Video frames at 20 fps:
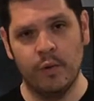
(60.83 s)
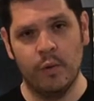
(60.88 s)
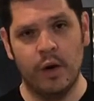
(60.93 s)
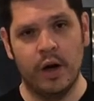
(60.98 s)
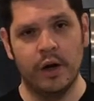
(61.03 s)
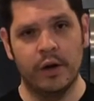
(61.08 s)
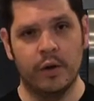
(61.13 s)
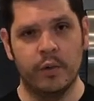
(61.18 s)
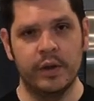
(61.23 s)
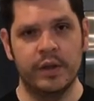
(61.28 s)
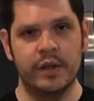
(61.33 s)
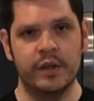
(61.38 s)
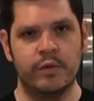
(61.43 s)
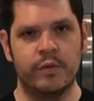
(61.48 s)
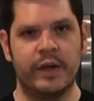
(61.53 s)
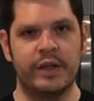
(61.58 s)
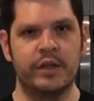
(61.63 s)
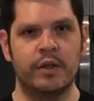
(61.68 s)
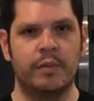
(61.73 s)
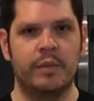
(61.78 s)
of the water with this
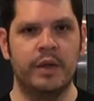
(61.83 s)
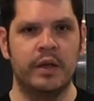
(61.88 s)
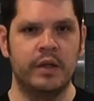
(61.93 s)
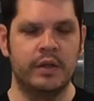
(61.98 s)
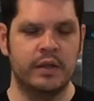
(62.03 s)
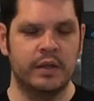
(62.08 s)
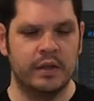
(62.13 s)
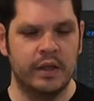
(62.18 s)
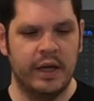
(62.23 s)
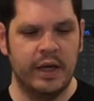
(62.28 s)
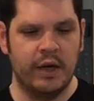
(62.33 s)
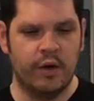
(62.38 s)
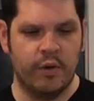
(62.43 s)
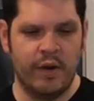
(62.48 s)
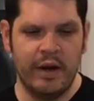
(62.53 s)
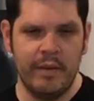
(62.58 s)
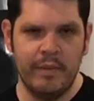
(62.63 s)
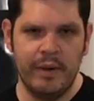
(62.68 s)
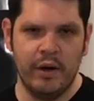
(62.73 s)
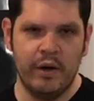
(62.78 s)
recipe. This is a
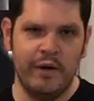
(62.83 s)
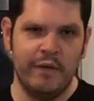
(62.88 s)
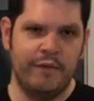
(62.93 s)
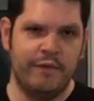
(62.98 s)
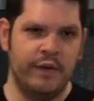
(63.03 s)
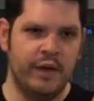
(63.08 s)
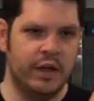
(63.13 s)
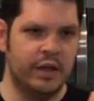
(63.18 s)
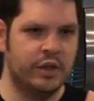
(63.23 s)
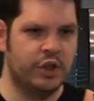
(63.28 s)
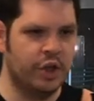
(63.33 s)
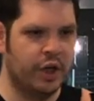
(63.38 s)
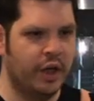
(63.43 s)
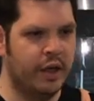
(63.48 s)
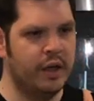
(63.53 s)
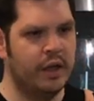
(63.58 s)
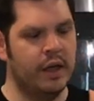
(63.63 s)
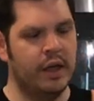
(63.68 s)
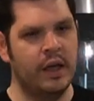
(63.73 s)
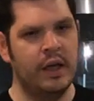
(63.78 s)
cranberry fig
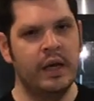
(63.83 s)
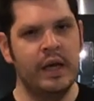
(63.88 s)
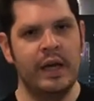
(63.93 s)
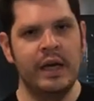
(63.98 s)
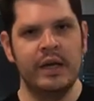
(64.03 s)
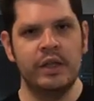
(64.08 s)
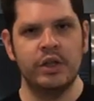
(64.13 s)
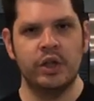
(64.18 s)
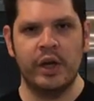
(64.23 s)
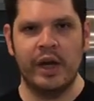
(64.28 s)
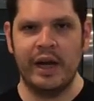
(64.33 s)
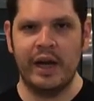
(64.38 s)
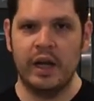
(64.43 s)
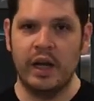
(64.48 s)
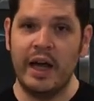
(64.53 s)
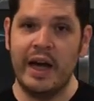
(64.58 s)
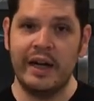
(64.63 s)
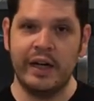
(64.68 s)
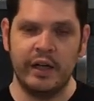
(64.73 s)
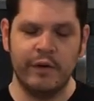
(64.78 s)
chutney. So you got a
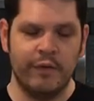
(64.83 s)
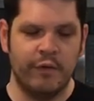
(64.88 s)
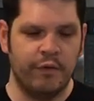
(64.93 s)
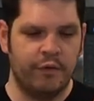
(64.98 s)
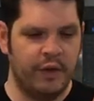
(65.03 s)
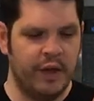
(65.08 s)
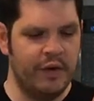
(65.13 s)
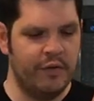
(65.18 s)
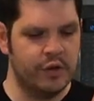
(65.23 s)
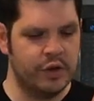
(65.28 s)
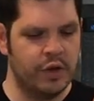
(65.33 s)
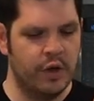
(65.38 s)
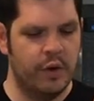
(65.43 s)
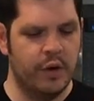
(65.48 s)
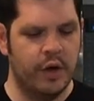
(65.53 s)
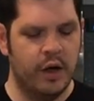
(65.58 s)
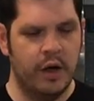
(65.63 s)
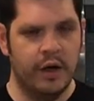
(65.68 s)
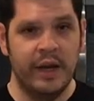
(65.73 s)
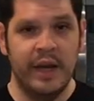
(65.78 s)
lot of different flavors
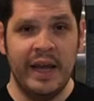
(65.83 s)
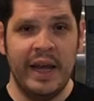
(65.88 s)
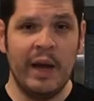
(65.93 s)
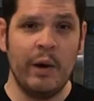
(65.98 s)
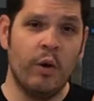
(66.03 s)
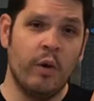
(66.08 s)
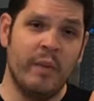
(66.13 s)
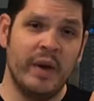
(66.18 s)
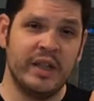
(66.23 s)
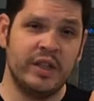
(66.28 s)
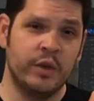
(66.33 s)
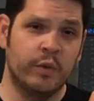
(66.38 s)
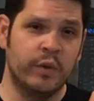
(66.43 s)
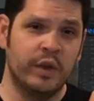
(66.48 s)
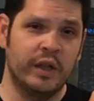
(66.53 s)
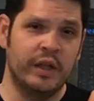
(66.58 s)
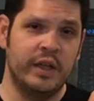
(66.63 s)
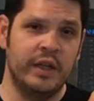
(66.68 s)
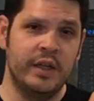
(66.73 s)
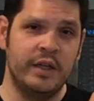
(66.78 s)
going on. And what makes it
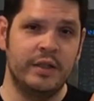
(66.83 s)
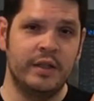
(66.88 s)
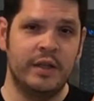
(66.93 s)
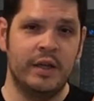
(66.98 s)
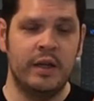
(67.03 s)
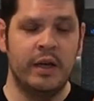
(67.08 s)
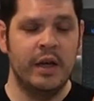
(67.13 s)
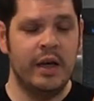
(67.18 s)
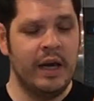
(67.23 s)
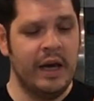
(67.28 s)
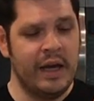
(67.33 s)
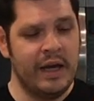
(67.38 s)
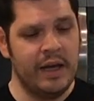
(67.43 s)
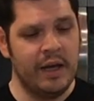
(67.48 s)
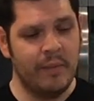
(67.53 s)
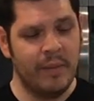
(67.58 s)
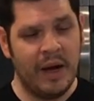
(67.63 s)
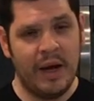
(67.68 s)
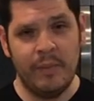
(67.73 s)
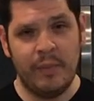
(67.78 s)
really easy,
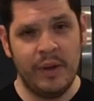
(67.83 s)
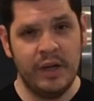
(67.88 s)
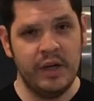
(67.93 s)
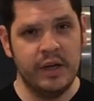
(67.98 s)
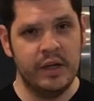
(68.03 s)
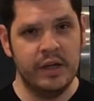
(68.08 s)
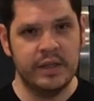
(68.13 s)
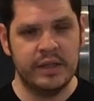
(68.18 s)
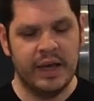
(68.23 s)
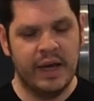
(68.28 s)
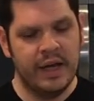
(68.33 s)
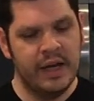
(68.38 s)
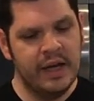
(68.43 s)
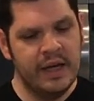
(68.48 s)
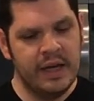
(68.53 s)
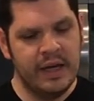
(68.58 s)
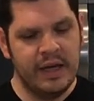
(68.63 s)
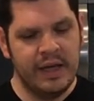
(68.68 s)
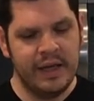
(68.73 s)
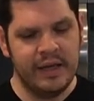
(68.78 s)
in my opinion, is that
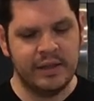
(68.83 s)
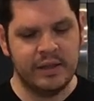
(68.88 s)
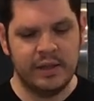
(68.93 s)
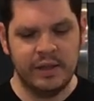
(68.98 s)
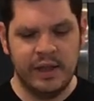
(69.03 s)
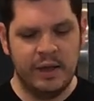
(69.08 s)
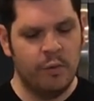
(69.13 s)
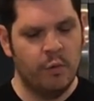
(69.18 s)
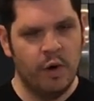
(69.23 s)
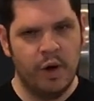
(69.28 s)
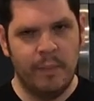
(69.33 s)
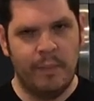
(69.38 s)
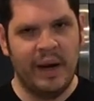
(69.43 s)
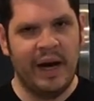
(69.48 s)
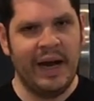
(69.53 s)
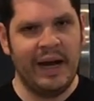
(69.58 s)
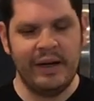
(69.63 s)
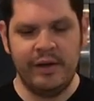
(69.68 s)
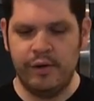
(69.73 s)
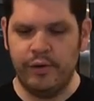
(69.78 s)
it's in one
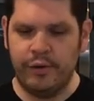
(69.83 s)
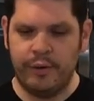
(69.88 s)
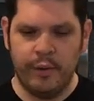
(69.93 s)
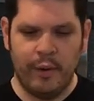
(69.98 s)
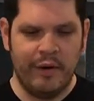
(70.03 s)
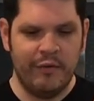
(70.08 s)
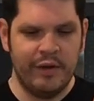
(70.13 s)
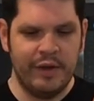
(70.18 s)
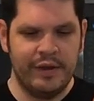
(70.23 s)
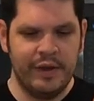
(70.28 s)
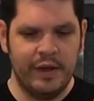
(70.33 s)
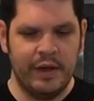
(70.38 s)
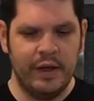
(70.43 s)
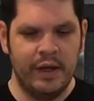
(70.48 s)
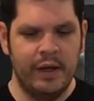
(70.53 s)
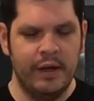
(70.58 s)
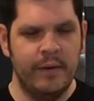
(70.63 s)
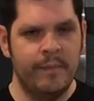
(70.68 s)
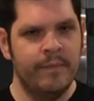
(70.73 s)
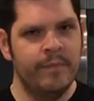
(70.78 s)
pot. You throw everything
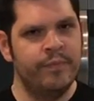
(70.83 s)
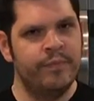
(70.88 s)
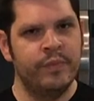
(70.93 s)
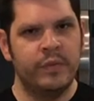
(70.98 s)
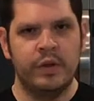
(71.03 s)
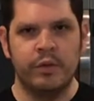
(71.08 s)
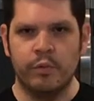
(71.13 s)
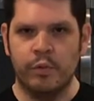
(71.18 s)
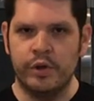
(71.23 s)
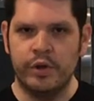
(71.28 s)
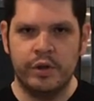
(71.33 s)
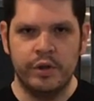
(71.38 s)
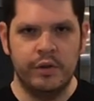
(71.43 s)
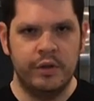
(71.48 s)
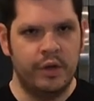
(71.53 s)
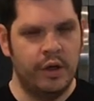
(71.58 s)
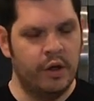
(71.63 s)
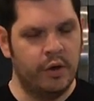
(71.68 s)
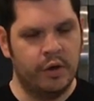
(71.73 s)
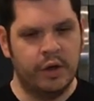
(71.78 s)
in, redu-
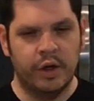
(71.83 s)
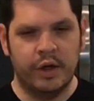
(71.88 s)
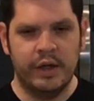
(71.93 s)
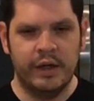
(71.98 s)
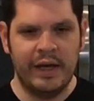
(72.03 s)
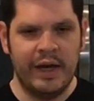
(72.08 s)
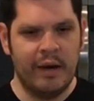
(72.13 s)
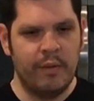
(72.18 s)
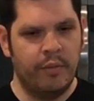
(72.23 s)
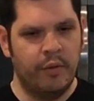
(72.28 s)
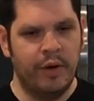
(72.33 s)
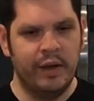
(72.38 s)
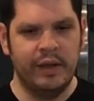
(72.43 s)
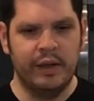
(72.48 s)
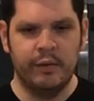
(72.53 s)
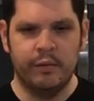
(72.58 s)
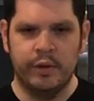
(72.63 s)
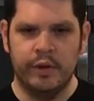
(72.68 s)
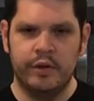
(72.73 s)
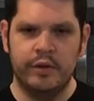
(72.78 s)
you know, cook it down, boil
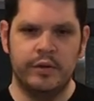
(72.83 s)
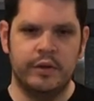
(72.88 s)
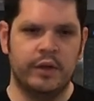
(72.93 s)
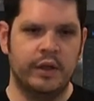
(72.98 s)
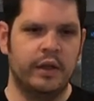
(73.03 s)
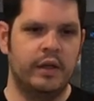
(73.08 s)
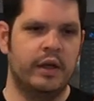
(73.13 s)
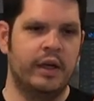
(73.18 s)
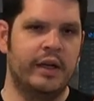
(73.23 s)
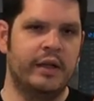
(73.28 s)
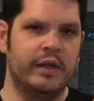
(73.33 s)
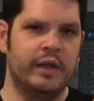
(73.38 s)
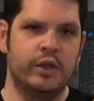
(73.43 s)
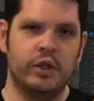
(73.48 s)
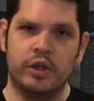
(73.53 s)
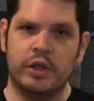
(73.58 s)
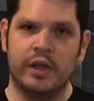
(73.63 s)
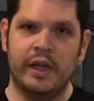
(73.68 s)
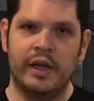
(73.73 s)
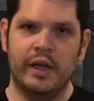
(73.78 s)
it, reduce it, and then
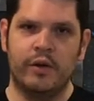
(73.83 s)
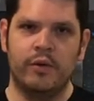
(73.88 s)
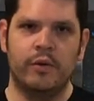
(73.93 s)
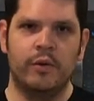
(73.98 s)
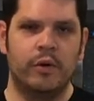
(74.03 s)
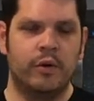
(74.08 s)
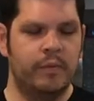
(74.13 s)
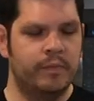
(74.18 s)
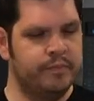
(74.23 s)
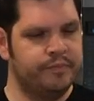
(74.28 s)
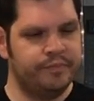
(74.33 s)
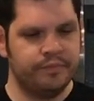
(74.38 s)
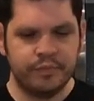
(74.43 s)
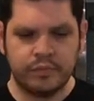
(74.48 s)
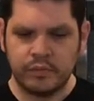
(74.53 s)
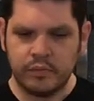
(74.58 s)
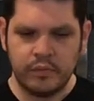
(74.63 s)
just let it cool